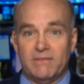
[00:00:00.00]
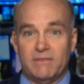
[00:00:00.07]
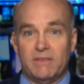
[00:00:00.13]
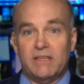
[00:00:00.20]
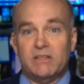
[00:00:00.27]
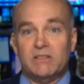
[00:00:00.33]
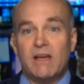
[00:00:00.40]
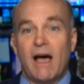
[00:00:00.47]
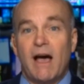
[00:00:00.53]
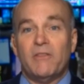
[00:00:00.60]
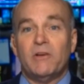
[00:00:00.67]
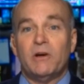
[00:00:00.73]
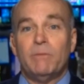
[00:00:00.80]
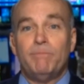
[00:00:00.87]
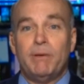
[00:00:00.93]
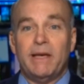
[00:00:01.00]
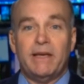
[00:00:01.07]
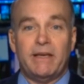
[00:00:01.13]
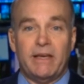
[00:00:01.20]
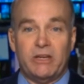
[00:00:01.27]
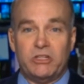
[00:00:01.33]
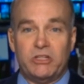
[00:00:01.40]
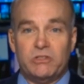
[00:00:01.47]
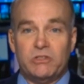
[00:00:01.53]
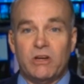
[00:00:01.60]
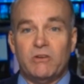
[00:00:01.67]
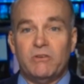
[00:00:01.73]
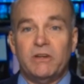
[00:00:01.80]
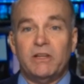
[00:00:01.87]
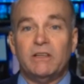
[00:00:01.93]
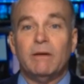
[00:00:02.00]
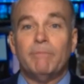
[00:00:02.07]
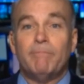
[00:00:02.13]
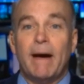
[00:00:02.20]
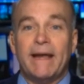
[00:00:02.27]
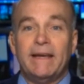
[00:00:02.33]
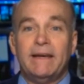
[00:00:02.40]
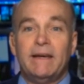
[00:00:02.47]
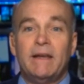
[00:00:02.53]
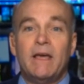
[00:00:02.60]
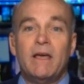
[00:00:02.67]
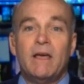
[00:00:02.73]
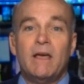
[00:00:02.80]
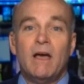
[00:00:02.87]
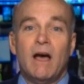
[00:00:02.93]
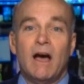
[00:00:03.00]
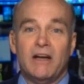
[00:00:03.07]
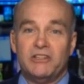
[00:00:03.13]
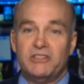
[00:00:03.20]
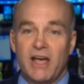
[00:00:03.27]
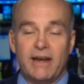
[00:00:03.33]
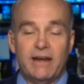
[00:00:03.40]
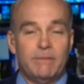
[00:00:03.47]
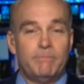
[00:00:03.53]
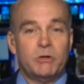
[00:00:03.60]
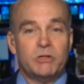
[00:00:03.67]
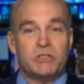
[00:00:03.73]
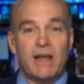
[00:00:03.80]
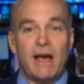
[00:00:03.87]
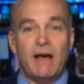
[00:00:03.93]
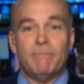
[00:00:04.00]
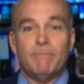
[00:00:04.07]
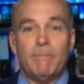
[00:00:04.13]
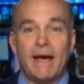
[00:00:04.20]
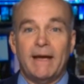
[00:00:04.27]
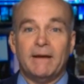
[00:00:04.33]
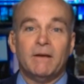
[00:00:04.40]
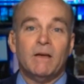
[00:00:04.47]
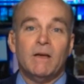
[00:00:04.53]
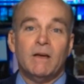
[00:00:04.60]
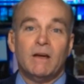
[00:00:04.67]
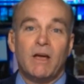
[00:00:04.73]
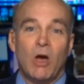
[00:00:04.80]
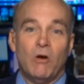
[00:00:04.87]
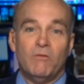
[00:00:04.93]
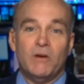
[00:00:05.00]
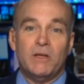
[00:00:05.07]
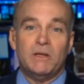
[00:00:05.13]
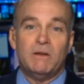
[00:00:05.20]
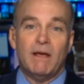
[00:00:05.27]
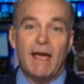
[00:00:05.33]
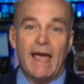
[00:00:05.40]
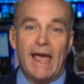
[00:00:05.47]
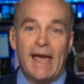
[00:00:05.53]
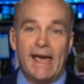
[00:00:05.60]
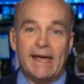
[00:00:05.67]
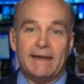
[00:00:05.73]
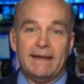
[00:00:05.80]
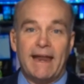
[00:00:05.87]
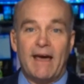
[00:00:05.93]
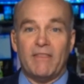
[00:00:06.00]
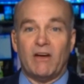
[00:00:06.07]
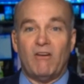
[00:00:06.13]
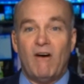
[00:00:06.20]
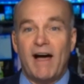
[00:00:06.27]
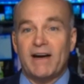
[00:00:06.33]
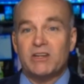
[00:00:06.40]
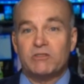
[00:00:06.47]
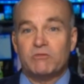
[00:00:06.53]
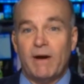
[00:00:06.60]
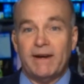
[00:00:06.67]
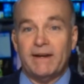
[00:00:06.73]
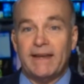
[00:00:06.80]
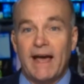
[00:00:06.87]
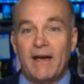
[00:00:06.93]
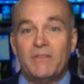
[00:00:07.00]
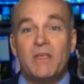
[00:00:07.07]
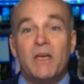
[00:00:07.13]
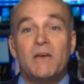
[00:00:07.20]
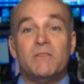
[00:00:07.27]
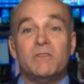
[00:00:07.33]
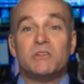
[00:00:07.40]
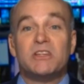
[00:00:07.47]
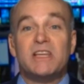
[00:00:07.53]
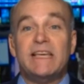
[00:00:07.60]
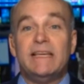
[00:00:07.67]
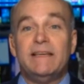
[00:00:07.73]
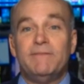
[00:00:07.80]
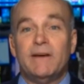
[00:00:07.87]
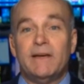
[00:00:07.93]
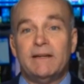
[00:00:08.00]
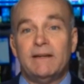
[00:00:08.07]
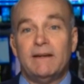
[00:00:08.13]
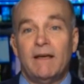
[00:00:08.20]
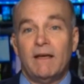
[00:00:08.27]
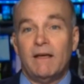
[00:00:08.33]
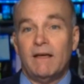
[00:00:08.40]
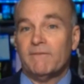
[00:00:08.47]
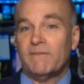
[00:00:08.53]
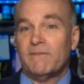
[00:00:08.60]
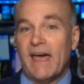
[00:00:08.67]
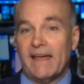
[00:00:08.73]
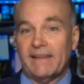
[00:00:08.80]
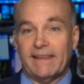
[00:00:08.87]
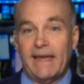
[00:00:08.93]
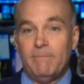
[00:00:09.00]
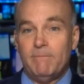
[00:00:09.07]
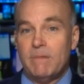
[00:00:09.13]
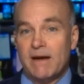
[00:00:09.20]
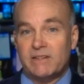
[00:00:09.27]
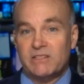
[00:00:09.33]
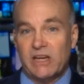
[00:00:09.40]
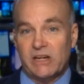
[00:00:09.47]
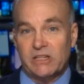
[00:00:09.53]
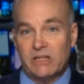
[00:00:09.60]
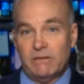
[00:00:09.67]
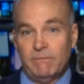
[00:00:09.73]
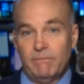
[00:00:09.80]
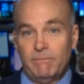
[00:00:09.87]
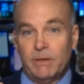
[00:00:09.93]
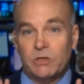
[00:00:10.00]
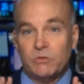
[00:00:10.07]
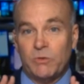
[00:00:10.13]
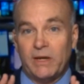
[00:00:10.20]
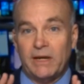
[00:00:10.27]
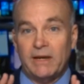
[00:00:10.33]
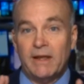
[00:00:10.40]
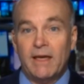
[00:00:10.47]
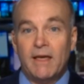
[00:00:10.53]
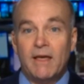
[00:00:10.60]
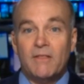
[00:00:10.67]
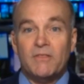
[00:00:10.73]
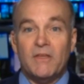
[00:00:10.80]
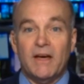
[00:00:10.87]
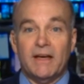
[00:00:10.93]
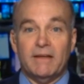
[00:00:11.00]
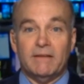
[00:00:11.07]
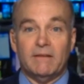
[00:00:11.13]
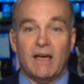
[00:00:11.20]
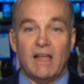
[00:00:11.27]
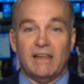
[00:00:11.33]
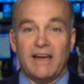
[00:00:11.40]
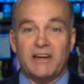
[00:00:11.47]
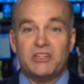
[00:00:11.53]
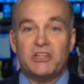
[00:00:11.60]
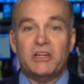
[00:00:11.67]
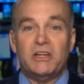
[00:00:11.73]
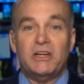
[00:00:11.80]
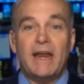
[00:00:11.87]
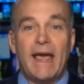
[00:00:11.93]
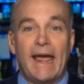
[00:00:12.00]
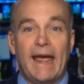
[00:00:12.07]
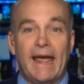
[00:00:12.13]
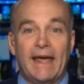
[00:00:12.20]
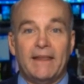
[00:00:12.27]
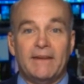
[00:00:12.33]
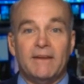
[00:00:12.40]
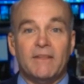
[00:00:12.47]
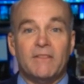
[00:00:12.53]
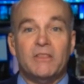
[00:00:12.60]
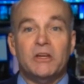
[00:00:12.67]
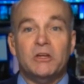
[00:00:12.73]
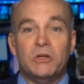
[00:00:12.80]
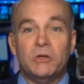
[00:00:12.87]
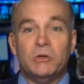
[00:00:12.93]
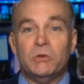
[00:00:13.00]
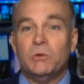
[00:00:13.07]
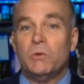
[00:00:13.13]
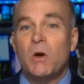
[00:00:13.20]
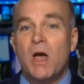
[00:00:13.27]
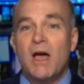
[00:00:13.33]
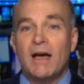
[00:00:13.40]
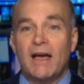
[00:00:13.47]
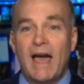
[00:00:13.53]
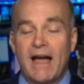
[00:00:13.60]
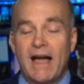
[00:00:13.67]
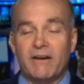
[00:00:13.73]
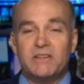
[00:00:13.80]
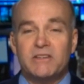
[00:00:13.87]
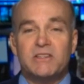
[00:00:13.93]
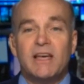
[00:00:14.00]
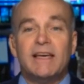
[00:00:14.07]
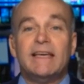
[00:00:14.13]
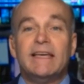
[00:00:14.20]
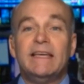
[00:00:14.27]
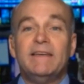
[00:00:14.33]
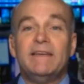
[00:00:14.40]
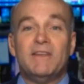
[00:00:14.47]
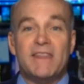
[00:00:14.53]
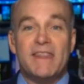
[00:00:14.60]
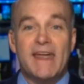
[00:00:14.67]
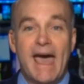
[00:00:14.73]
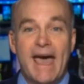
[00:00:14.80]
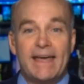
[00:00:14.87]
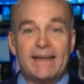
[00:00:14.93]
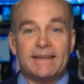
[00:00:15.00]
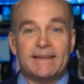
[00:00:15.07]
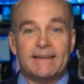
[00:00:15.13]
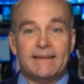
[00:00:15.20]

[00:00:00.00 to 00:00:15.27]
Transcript: these other big issues, including the Biden agenda, pushed out by COVID, and now the clock is running down. There's even, for that lame duck session between the election and the new Congress, even that